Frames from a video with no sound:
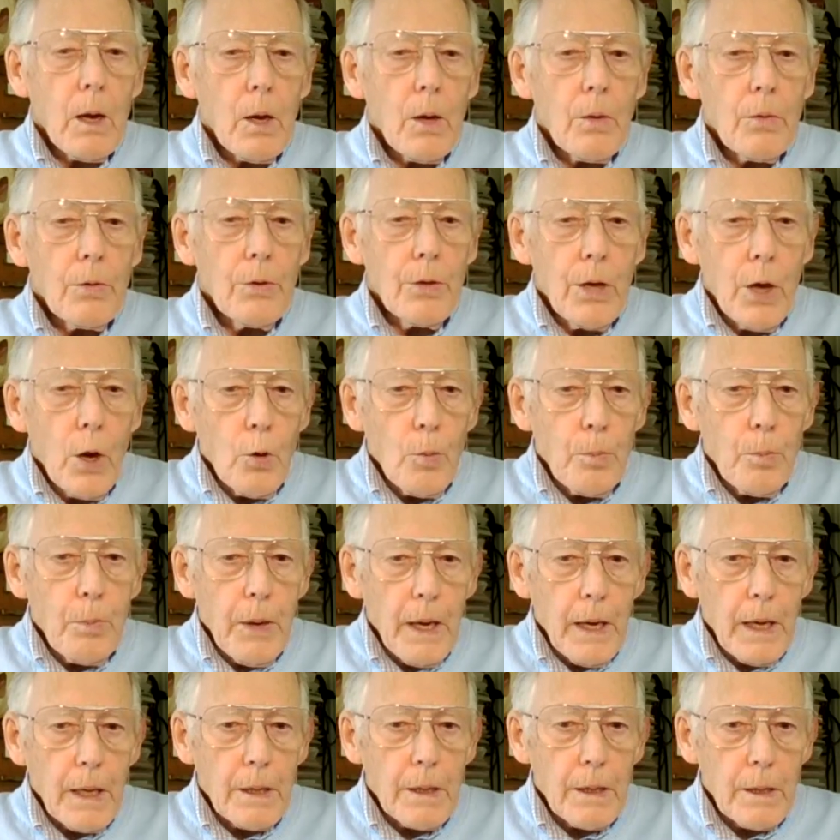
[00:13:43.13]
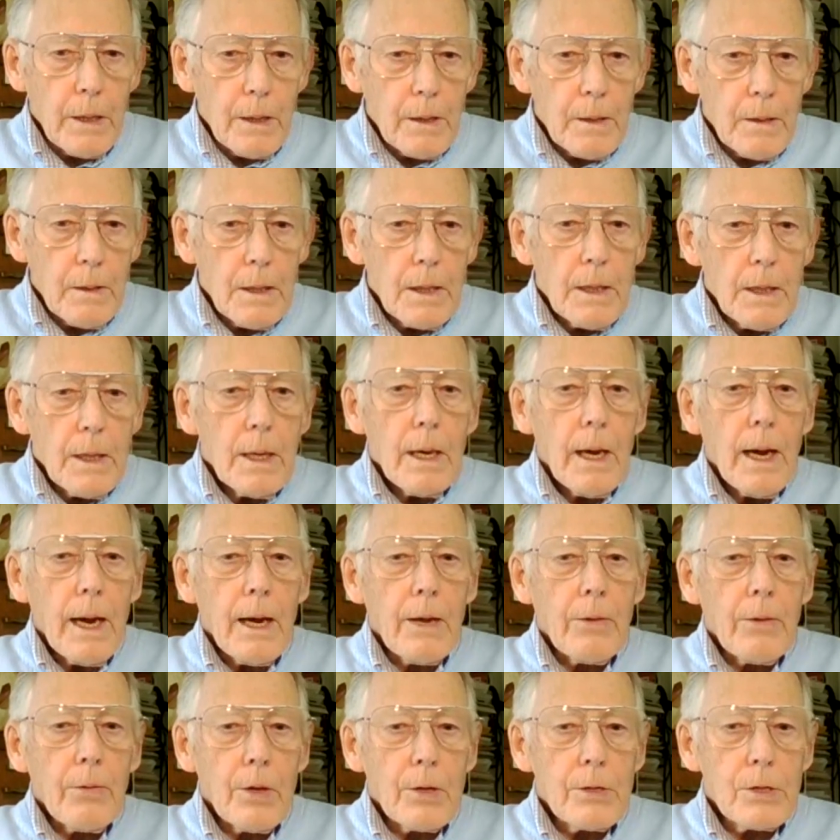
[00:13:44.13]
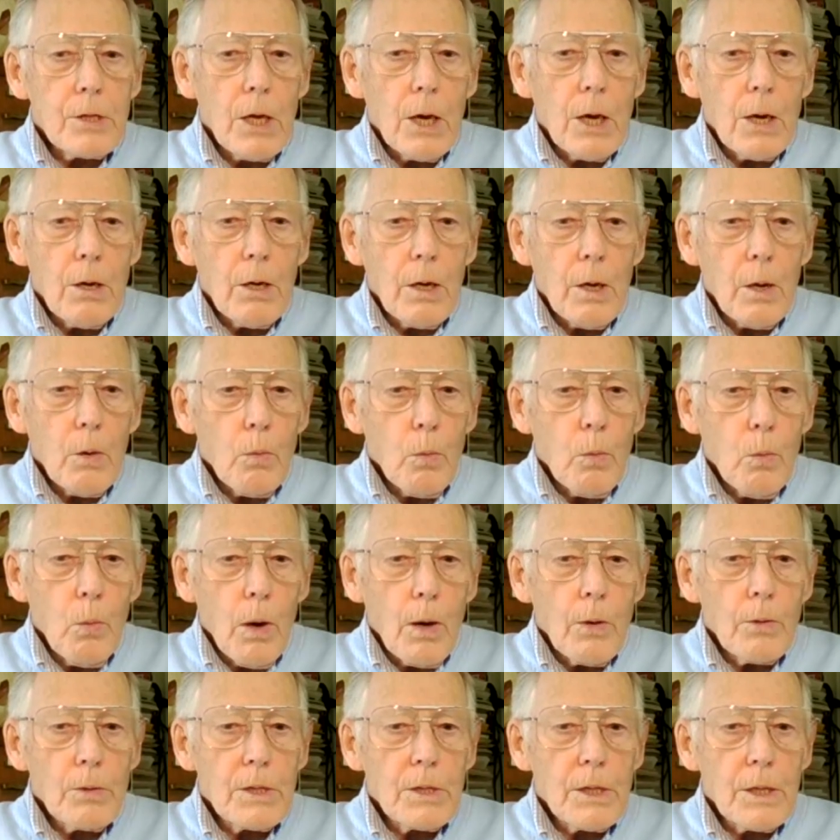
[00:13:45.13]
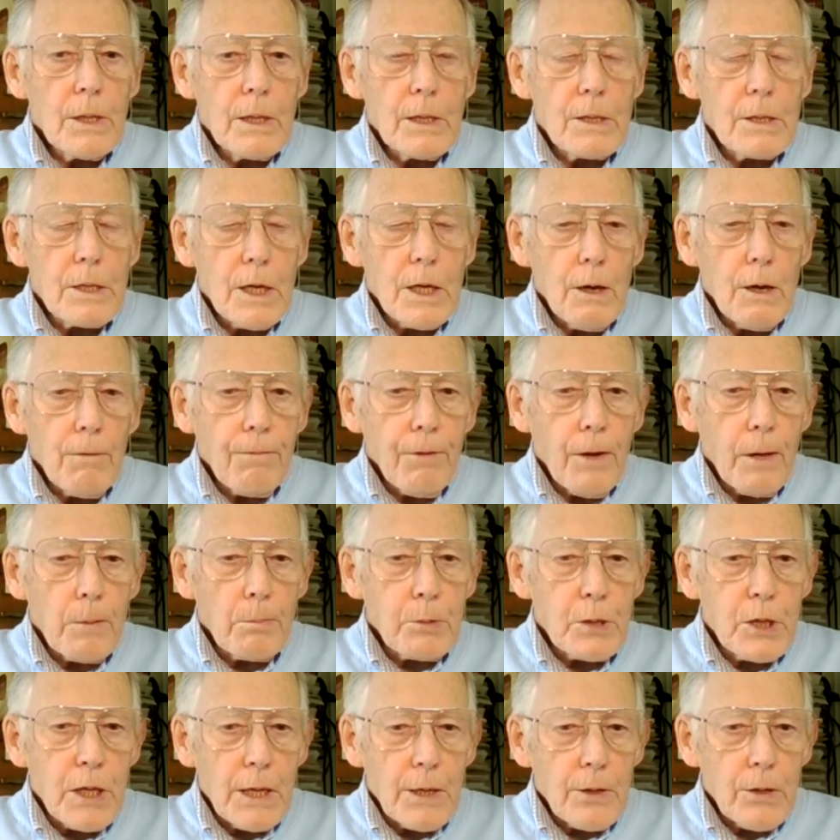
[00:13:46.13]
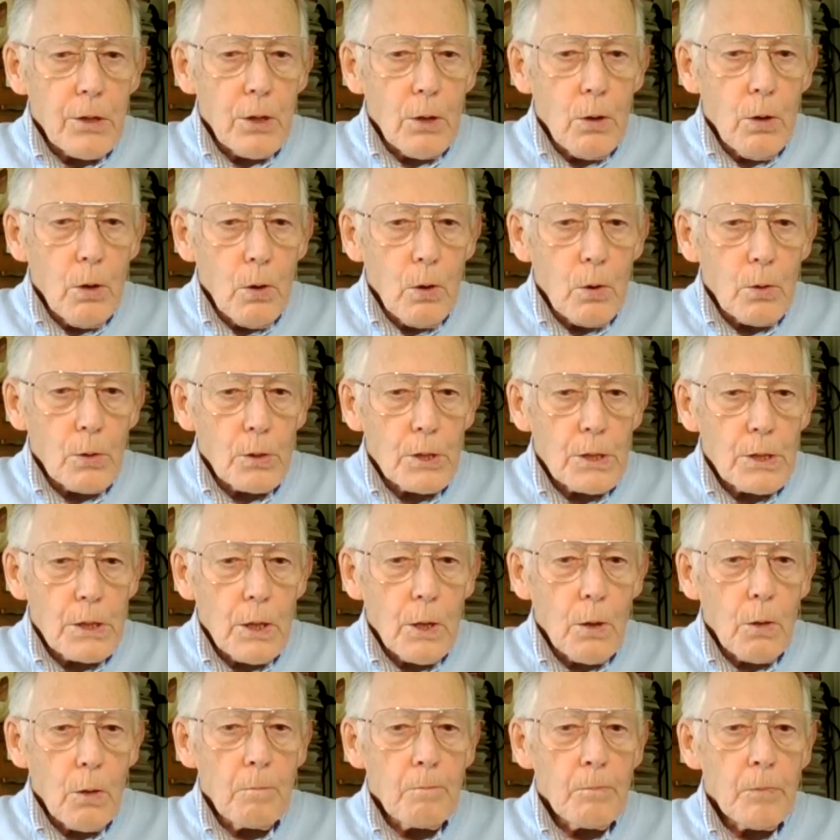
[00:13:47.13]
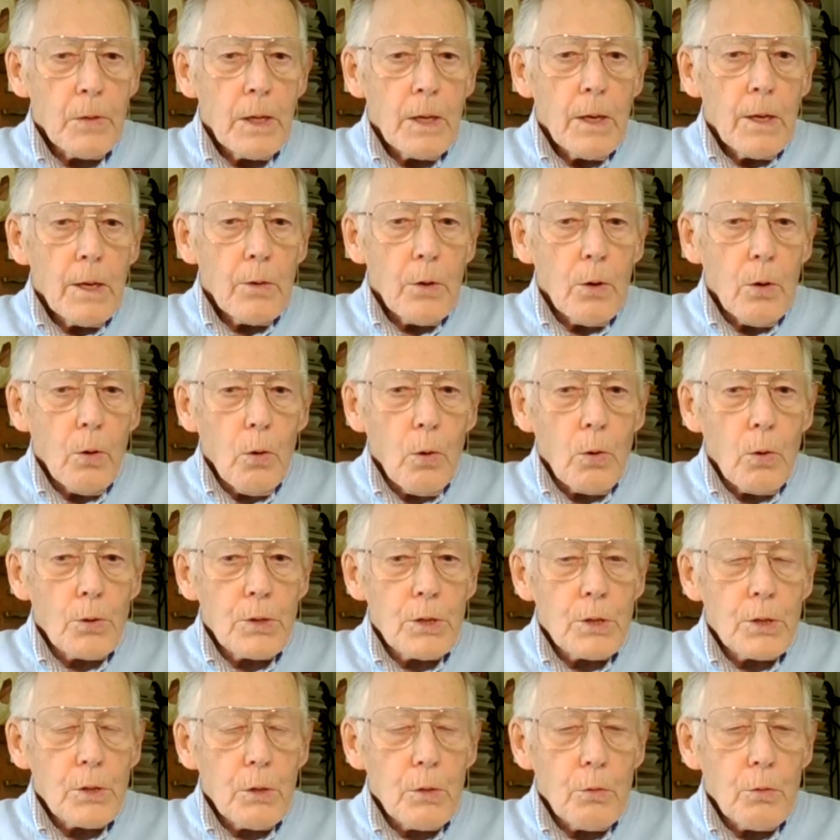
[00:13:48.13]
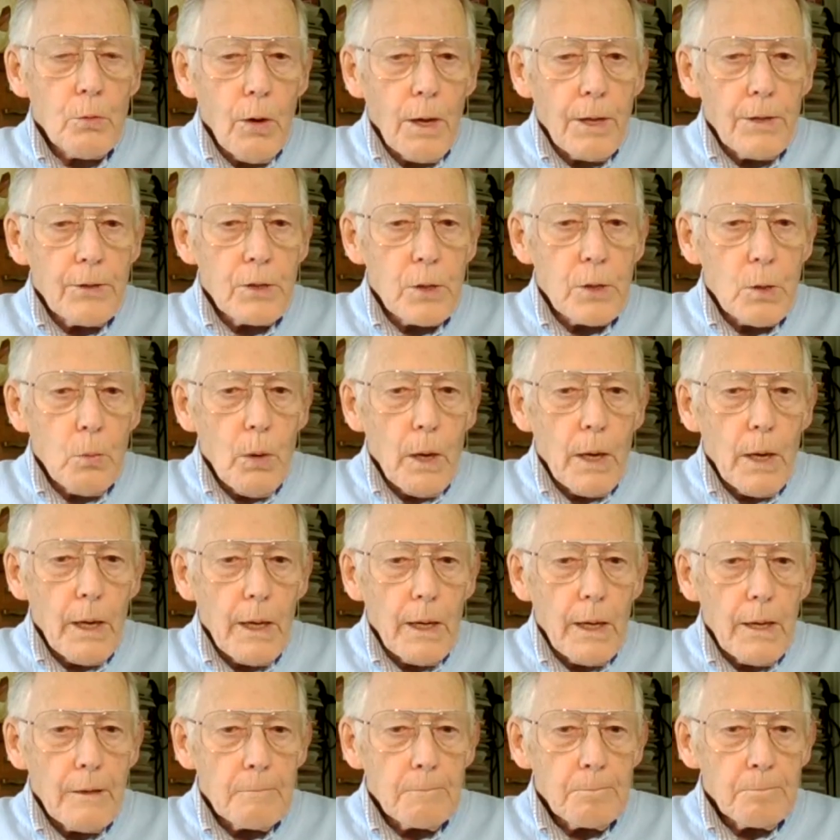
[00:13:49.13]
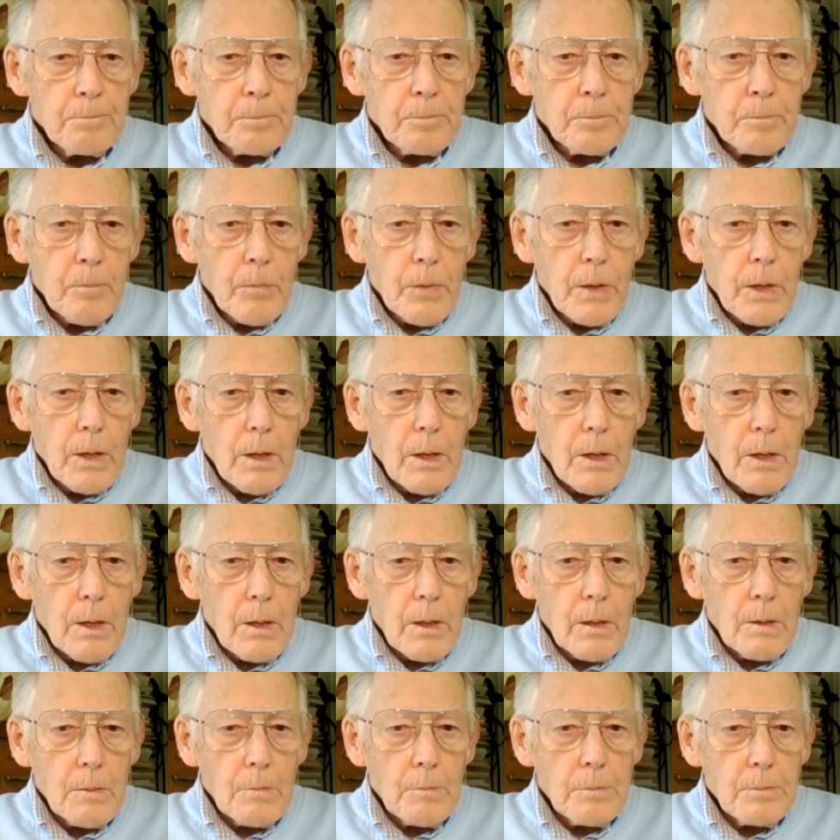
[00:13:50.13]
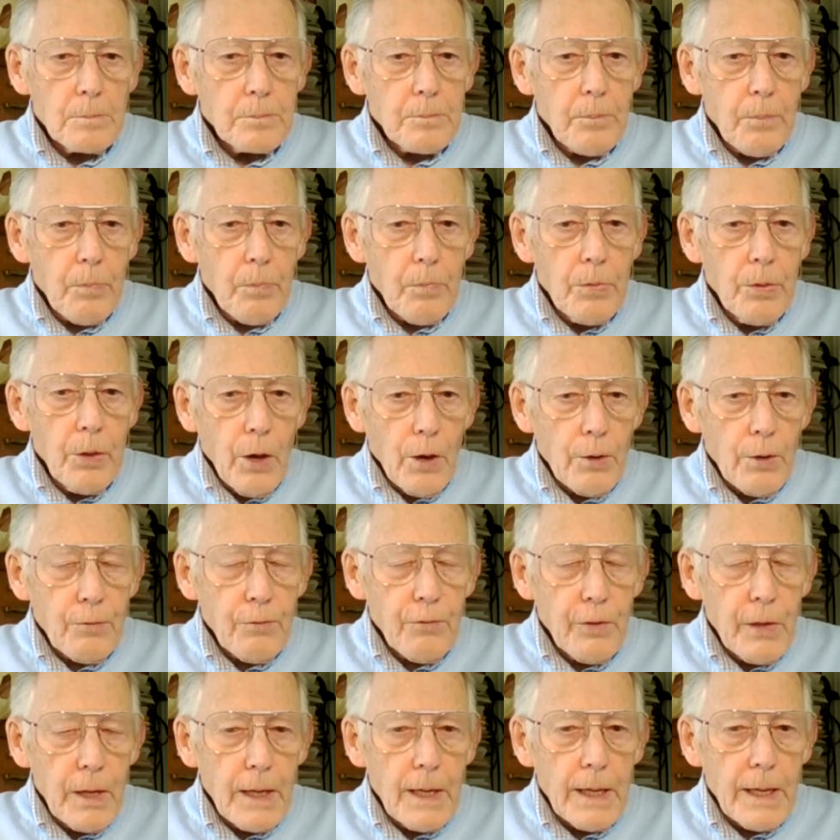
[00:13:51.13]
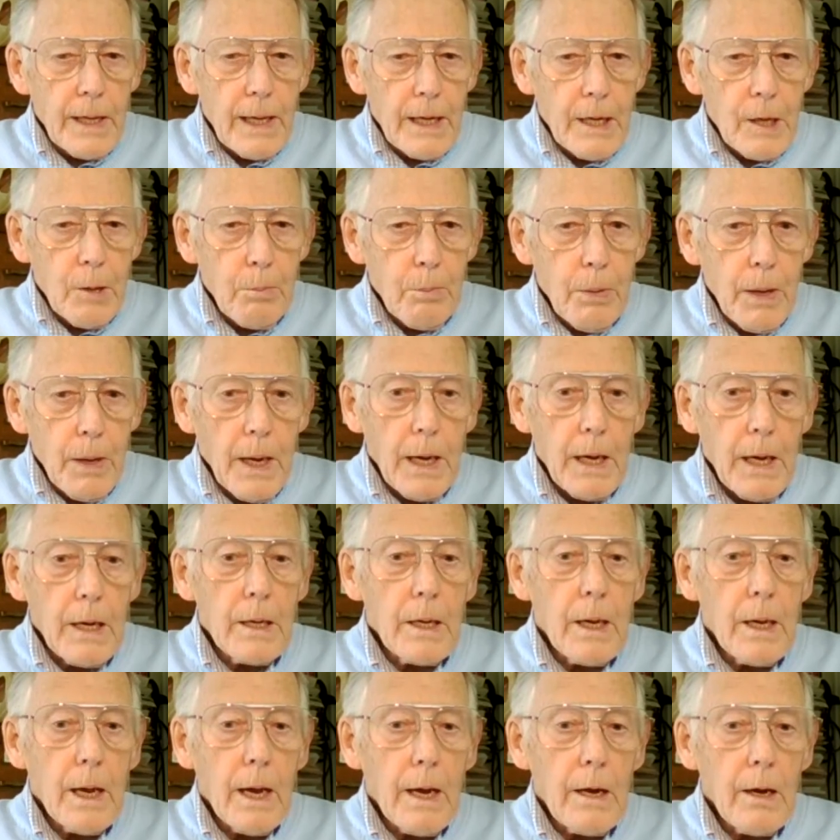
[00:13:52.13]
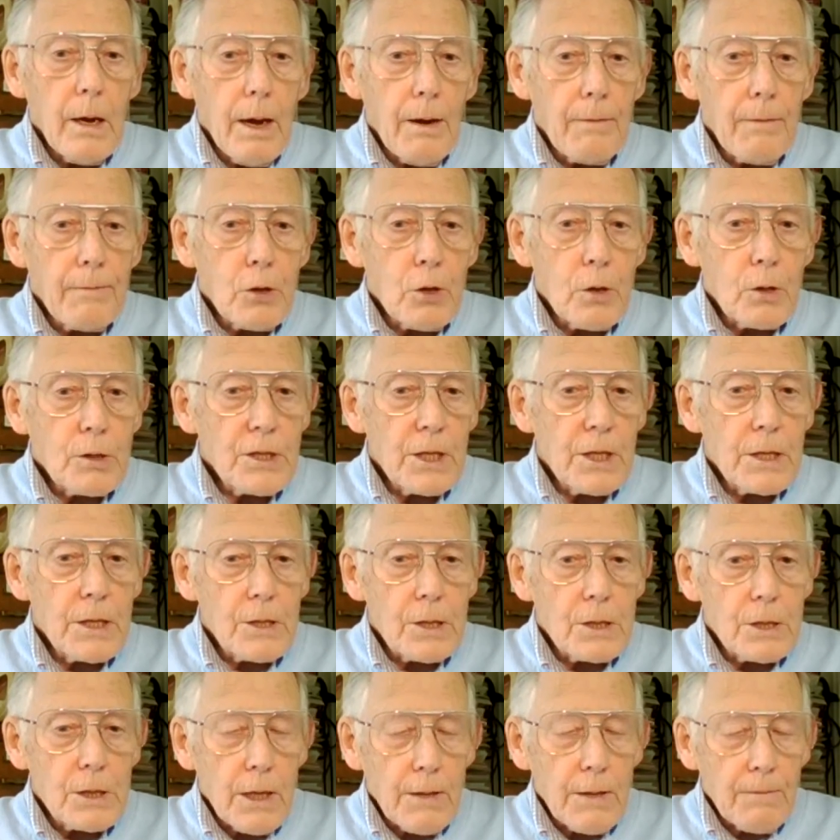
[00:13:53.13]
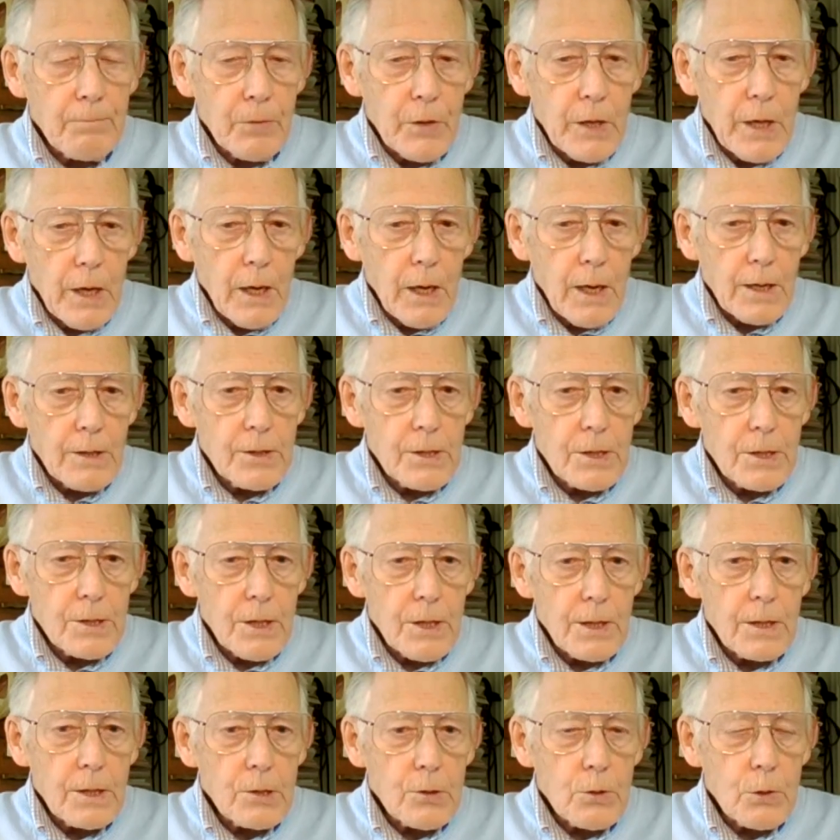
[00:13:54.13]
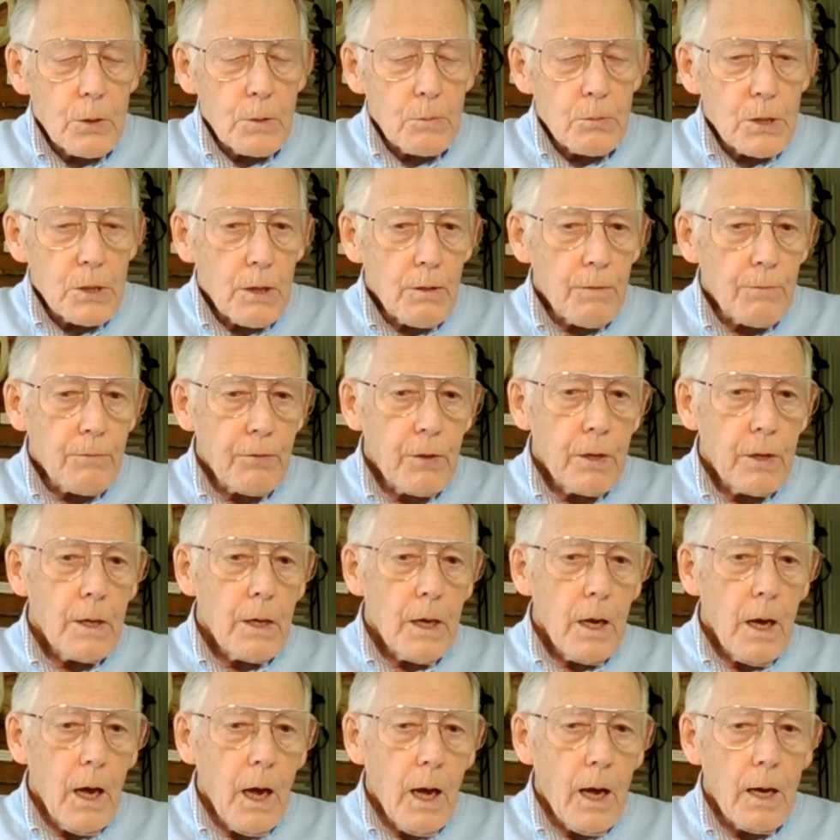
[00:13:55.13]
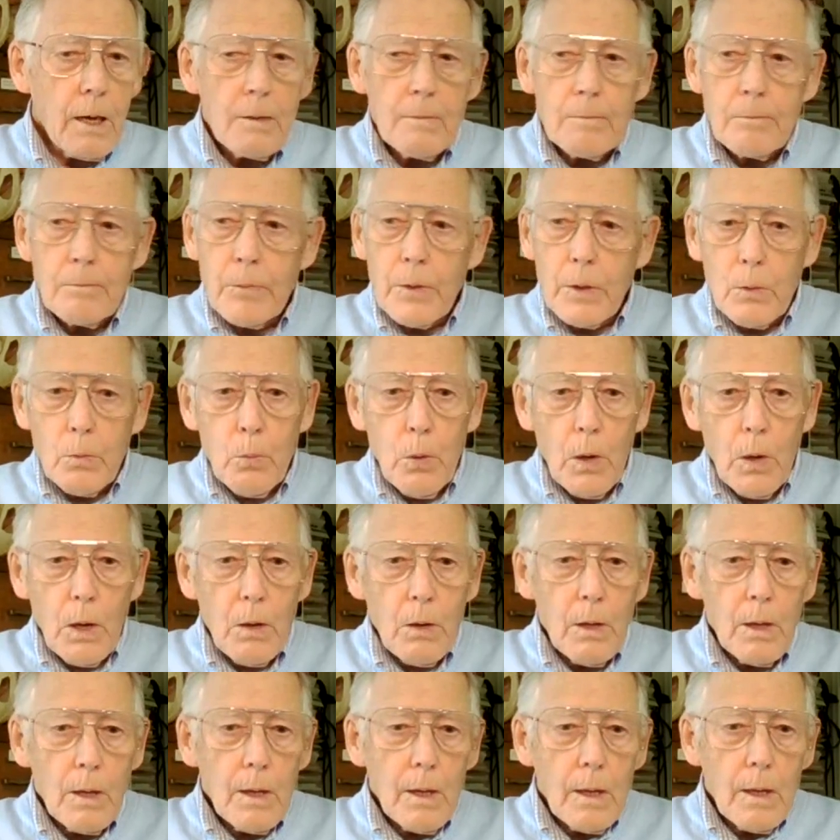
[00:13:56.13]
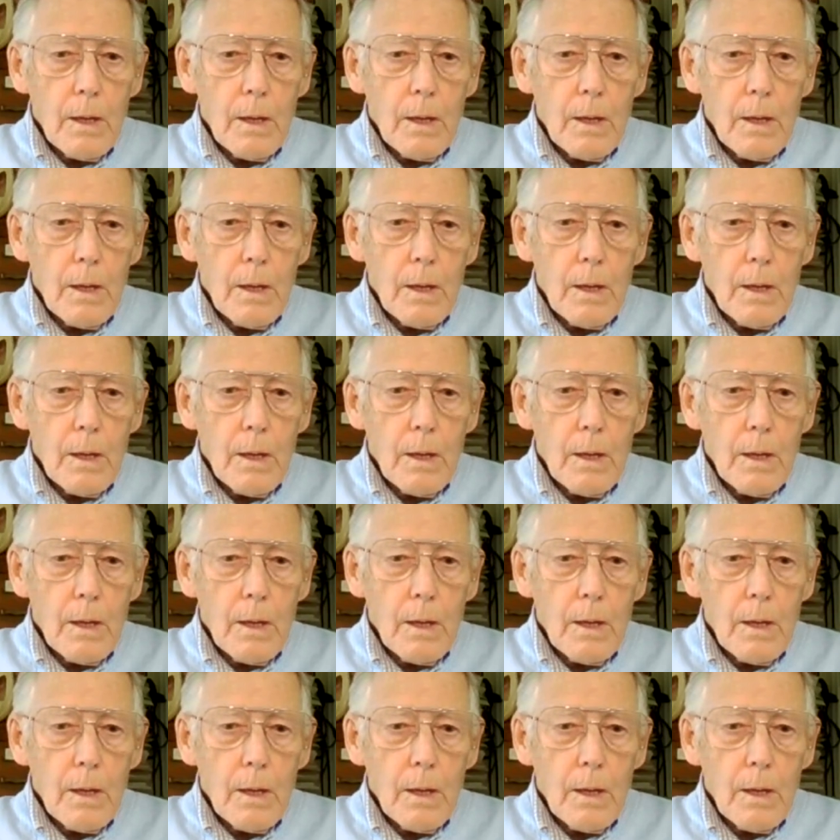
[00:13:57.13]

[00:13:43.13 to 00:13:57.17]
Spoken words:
No pain. And the tug won't in itself upset the horse. So the horse runs away, not feeling any pain, and after 6 or 7 yards thinks to himself, well,